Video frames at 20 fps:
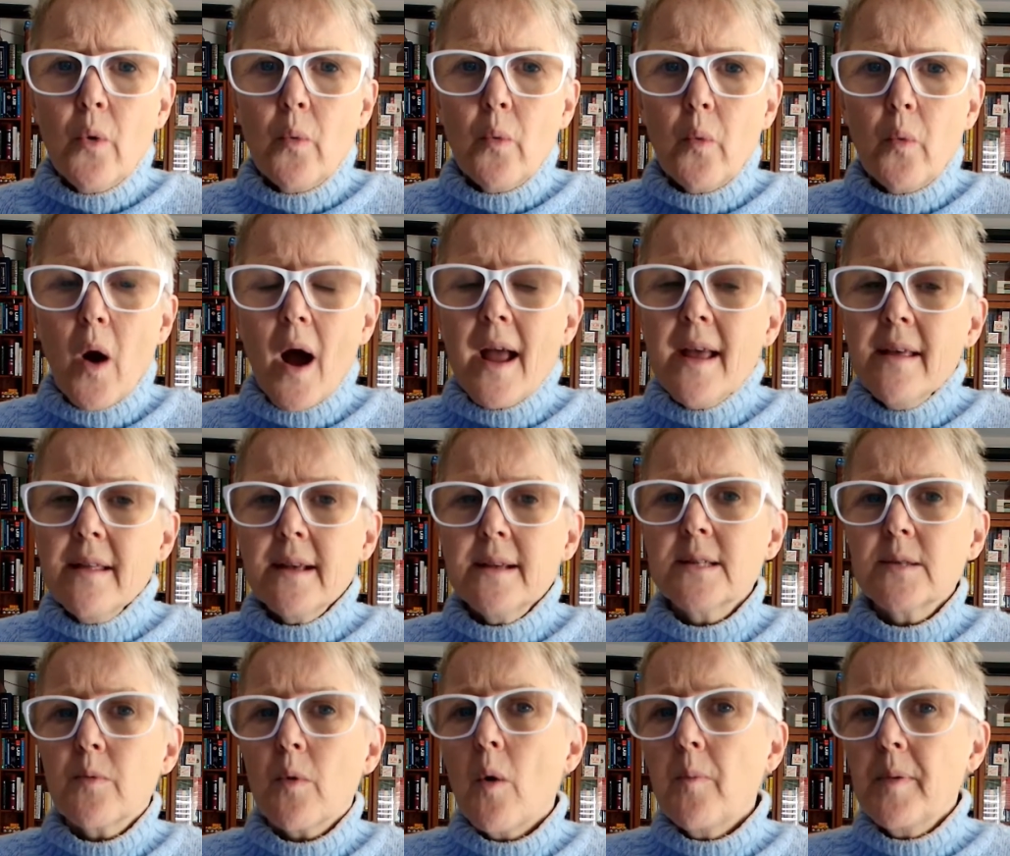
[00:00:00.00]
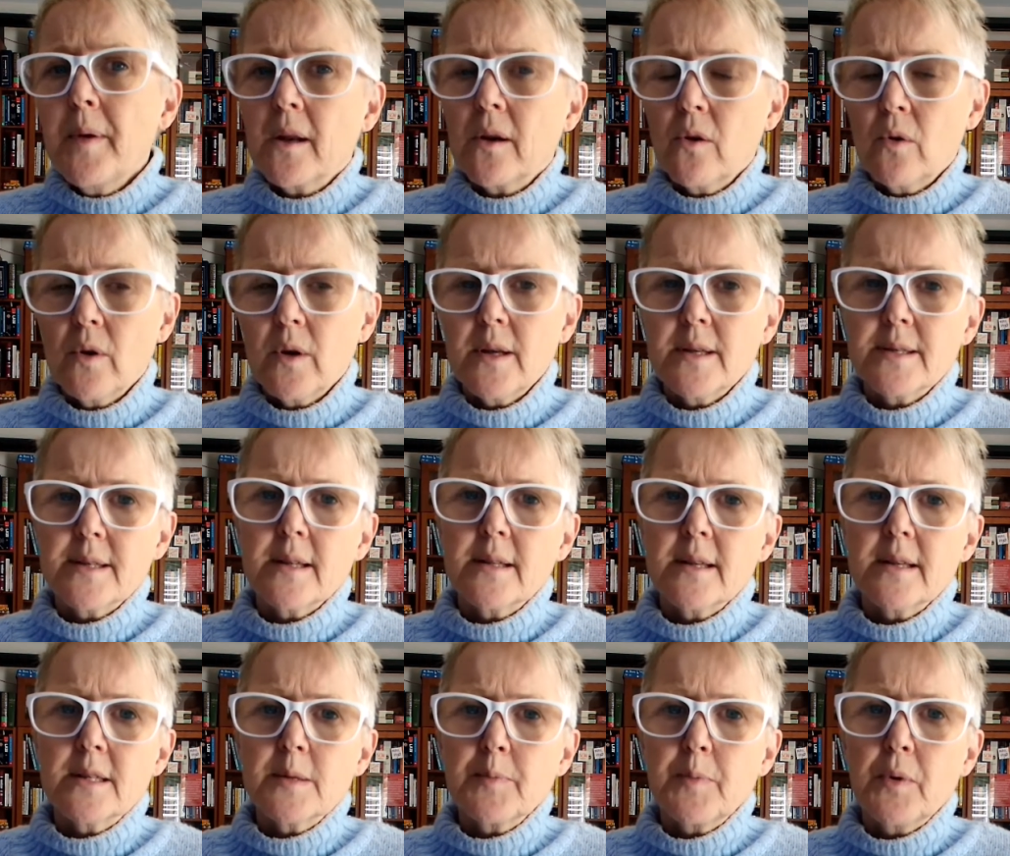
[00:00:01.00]
why are they swapping lawyers at
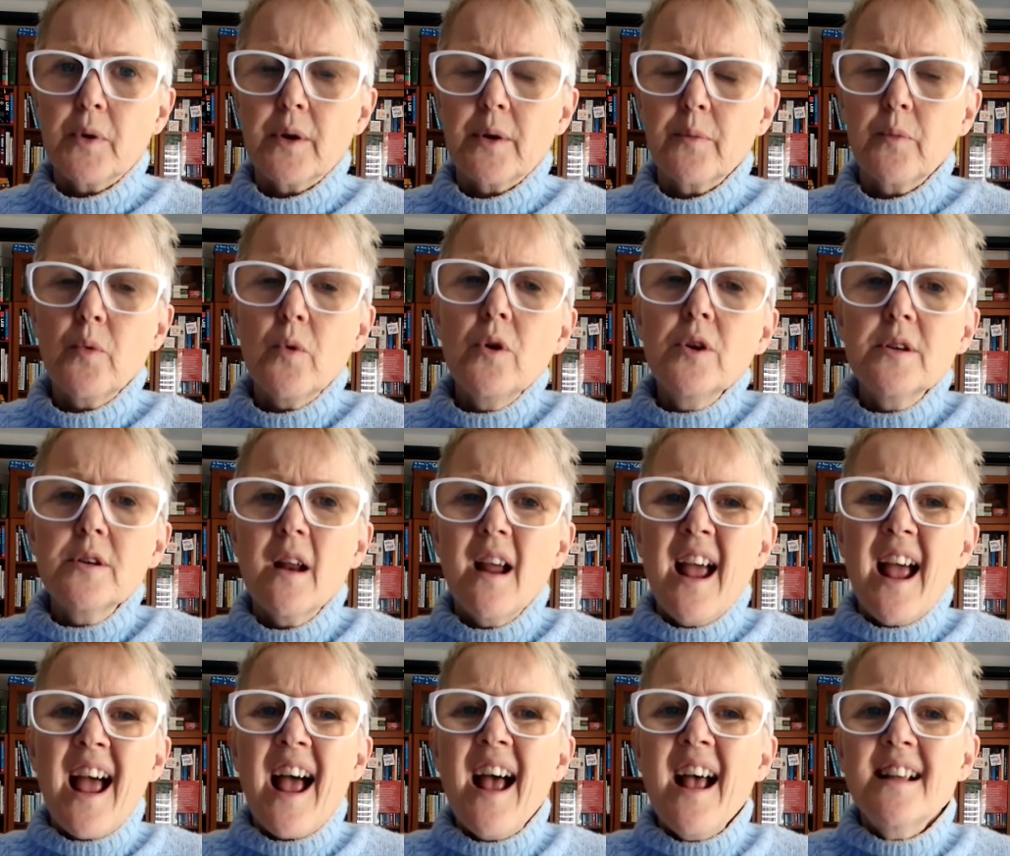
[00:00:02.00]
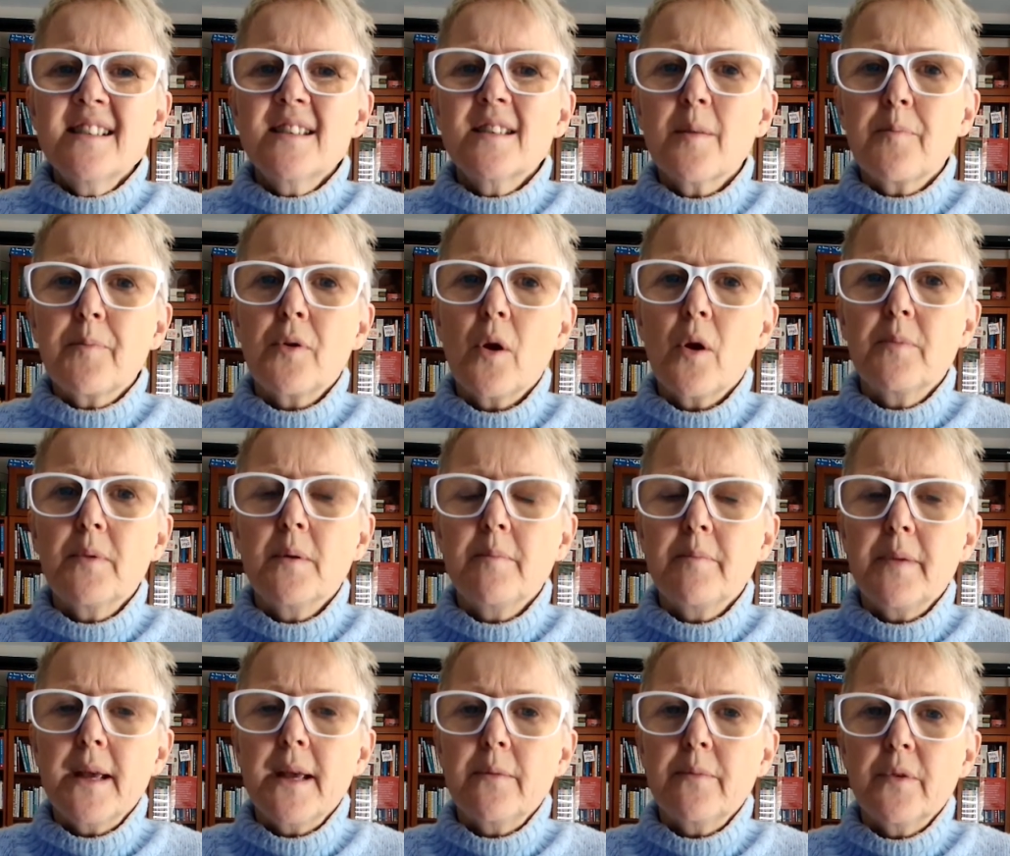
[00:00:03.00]
this point? What has the problem
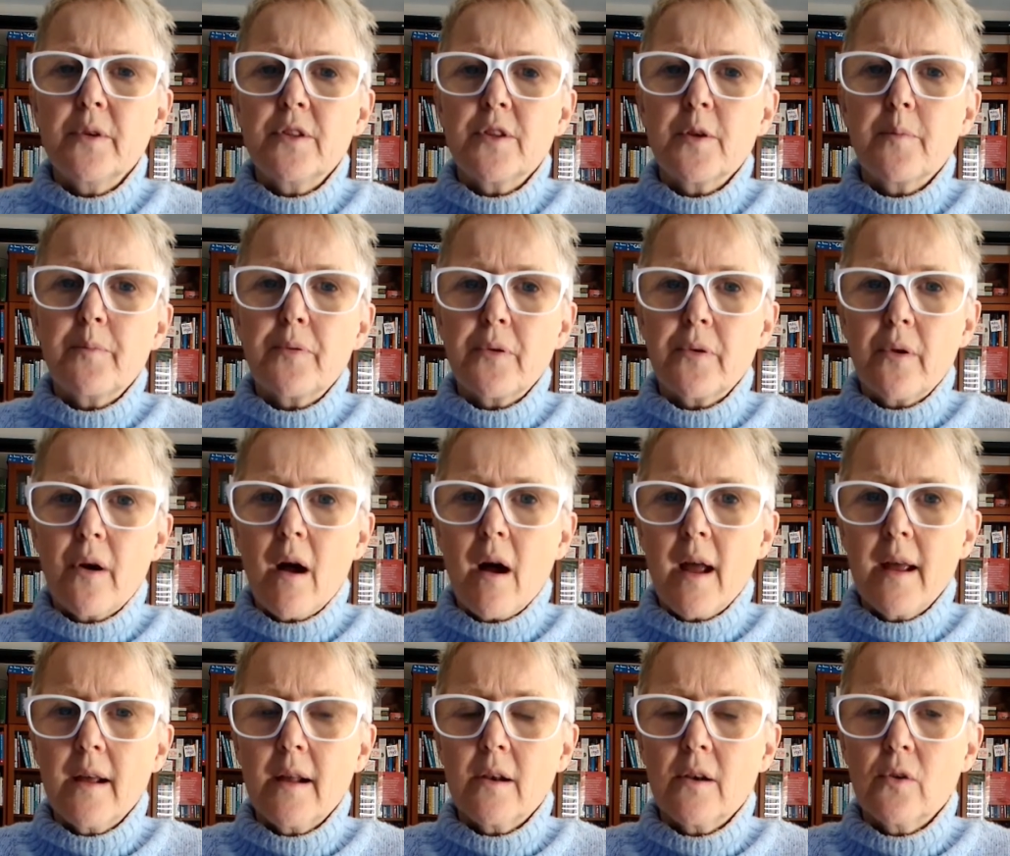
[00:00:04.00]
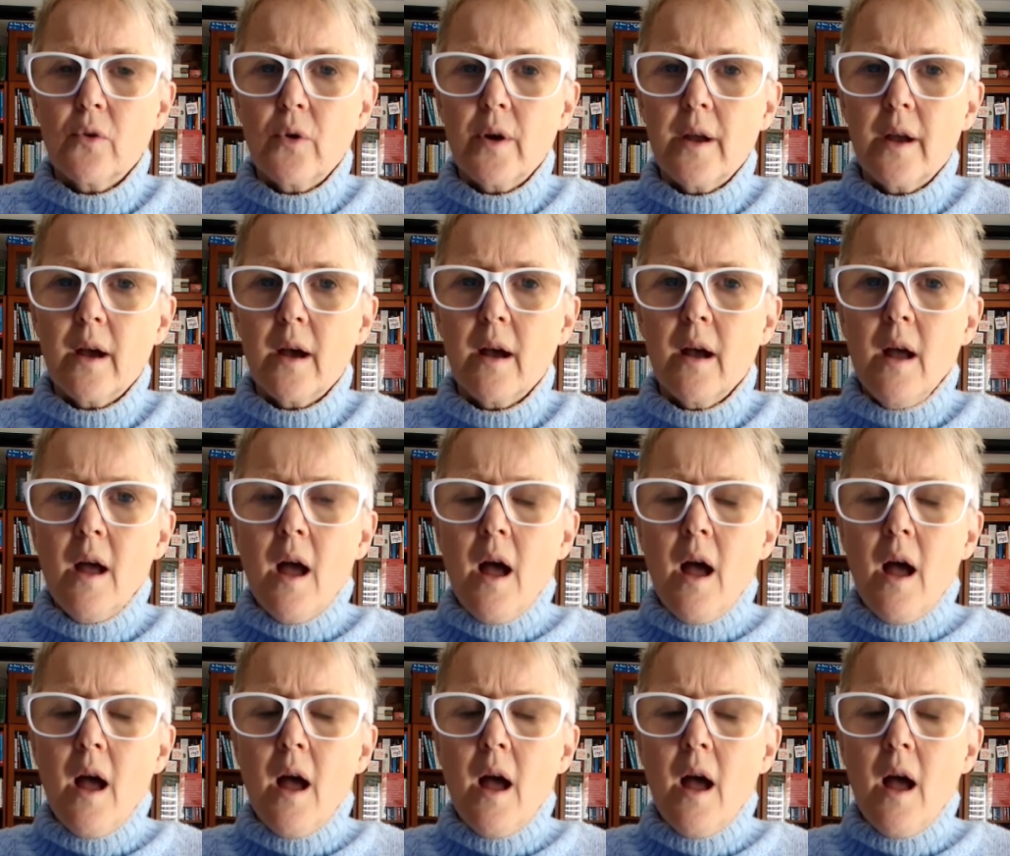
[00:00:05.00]
been with the prior lawyer?